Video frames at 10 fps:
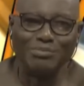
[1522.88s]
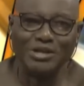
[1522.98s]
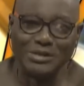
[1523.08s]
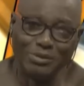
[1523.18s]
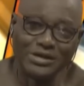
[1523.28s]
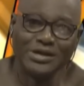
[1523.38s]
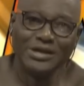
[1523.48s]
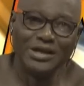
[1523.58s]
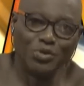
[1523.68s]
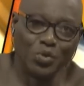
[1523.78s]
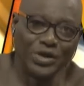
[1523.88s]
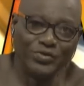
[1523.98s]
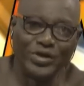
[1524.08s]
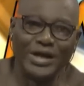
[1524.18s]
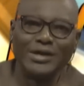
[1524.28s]
were at that meeting. But if
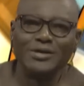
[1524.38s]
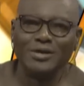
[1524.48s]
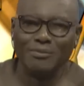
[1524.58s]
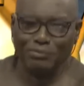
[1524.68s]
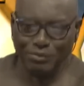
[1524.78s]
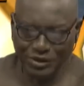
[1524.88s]
you weren't there,